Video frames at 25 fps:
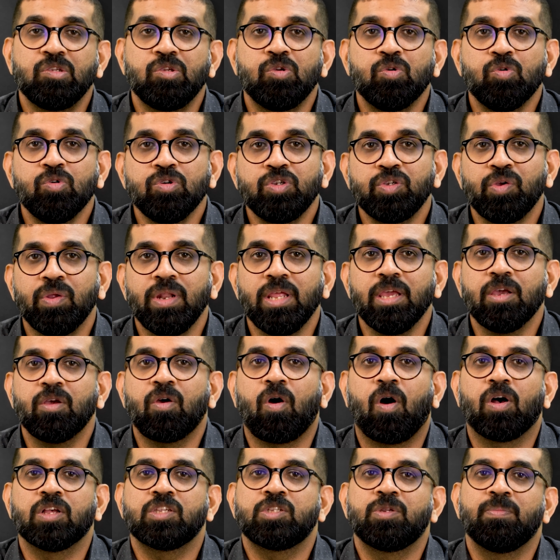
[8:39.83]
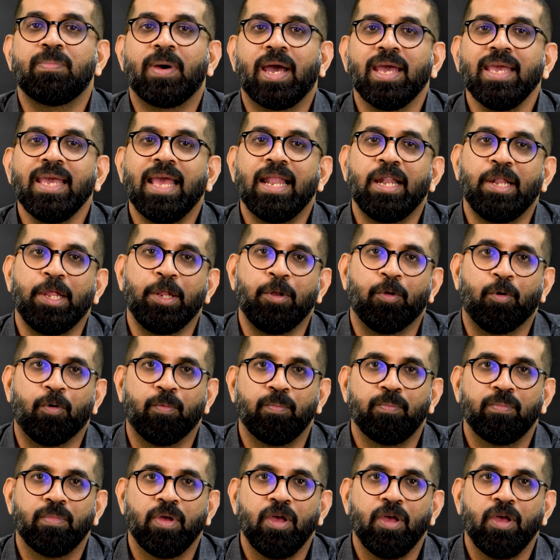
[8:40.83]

usually caused by El Nino.